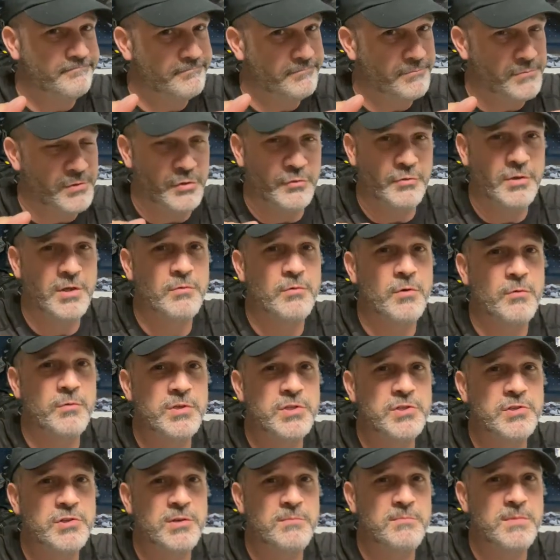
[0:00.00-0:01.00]
doing what
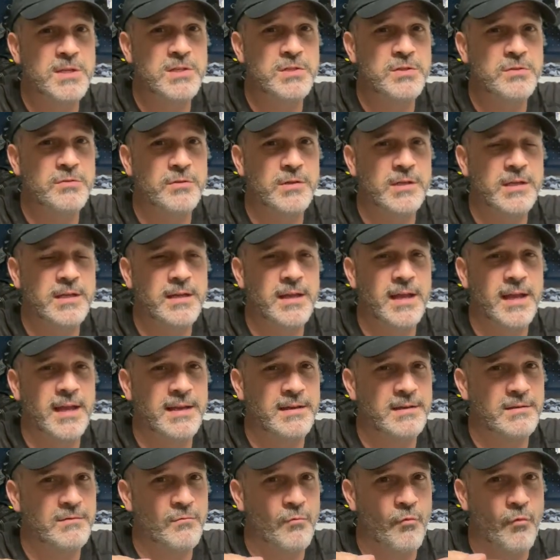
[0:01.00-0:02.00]
we should be doing.
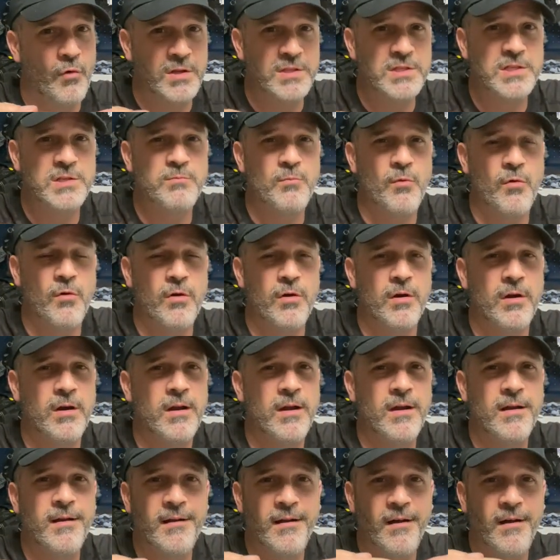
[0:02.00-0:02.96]
And once more,